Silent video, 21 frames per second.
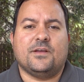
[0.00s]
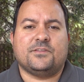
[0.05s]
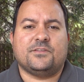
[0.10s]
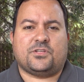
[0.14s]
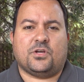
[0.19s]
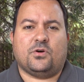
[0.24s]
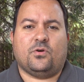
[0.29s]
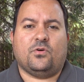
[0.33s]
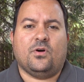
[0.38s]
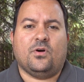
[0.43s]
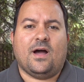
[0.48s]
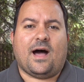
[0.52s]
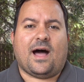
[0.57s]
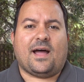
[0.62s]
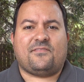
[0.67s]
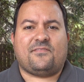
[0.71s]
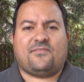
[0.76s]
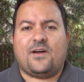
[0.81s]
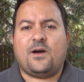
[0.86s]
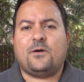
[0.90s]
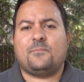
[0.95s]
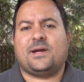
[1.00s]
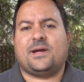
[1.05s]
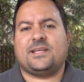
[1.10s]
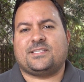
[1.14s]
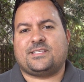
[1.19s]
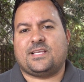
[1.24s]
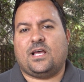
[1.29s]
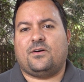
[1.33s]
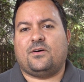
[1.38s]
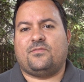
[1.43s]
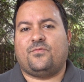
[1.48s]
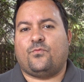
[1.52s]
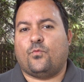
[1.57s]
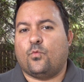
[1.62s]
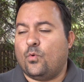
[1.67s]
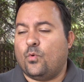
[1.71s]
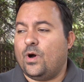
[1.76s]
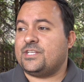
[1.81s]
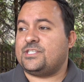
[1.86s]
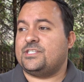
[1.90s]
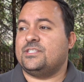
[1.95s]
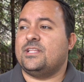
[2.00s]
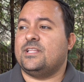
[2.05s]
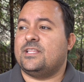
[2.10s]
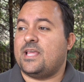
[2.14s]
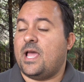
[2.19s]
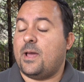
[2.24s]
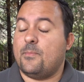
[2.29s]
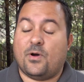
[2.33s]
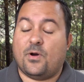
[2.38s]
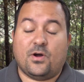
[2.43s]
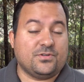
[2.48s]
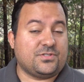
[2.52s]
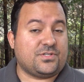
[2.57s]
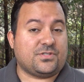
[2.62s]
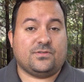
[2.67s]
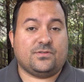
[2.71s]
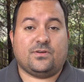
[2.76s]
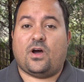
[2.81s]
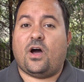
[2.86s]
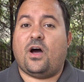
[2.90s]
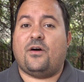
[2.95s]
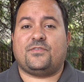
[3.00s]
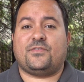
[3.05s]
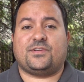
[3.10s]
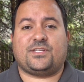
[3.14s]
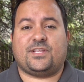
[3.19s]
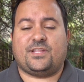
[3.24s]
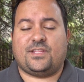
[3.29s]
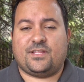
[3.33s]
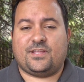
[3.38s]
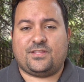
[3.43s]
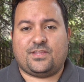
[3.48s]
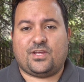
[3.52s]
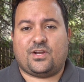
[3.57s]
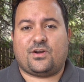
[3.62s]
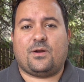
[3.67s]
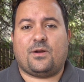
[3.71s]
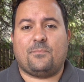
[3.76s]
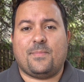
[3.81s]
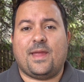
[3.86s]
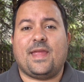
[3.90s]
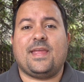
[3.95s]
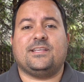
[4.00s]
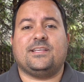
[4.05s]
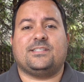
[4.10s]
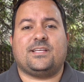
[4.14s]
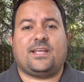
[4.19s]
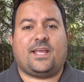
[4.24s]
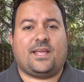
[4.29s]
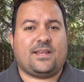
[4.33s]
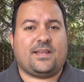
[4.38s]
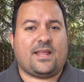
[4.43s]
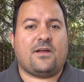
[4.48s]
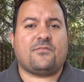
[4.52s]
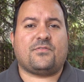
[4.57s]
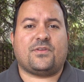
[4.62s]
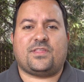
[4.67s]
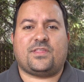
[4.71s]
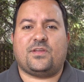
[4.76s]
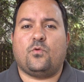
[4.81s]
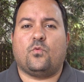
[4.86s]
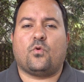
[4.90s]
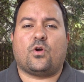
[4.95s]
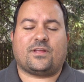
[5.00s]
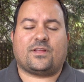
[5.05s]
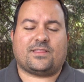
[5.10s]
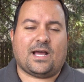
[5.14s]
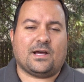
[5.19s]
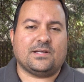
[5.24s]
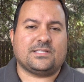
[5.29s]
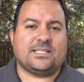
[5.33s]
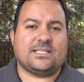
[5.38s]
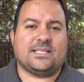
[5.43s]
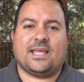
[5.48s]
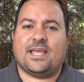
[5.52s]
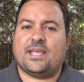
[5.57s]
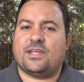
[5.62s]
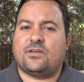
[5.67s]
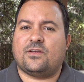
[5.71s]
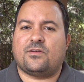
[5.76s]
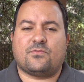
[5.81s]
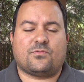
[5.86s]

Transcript: So I found myself watching the demos. Obviously, they're amazing, and everything worked out today,